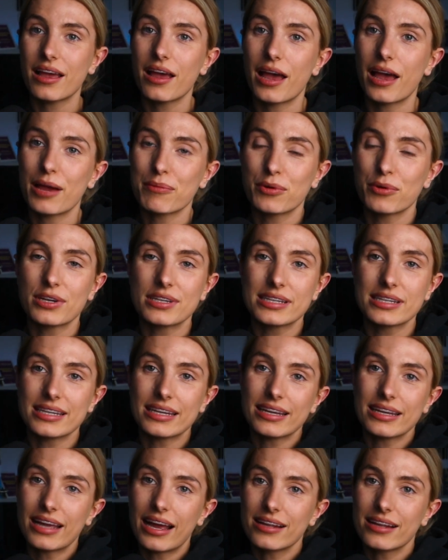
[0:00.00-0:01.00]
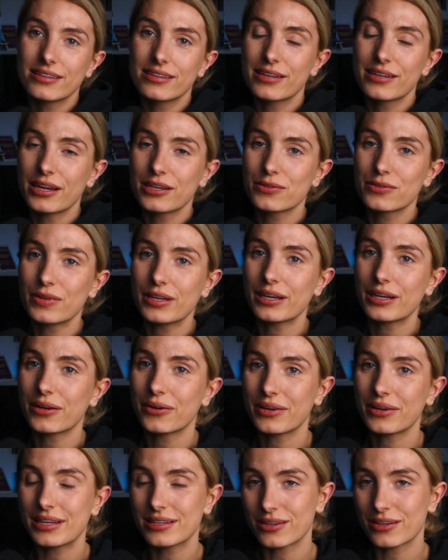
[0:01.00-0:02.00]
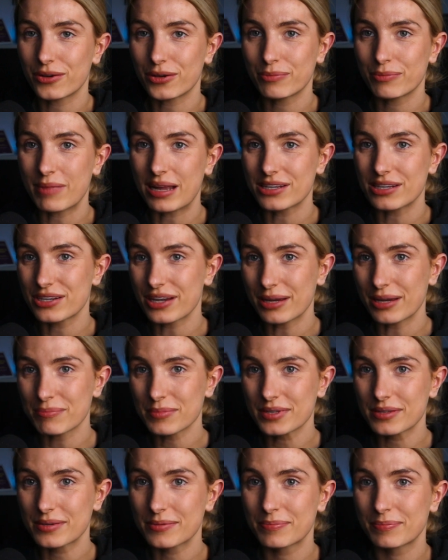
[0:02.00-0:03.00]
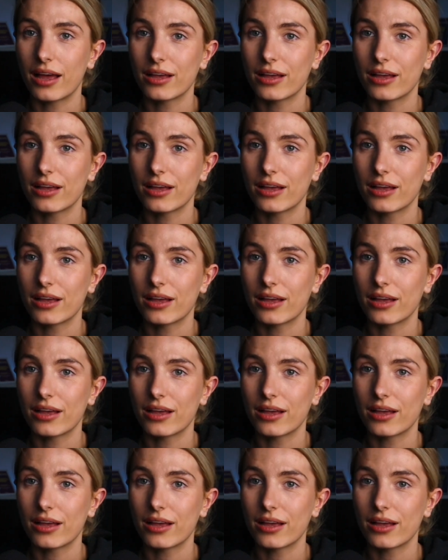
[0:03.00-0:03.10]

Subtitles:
I'm Christy and today's video is on match types.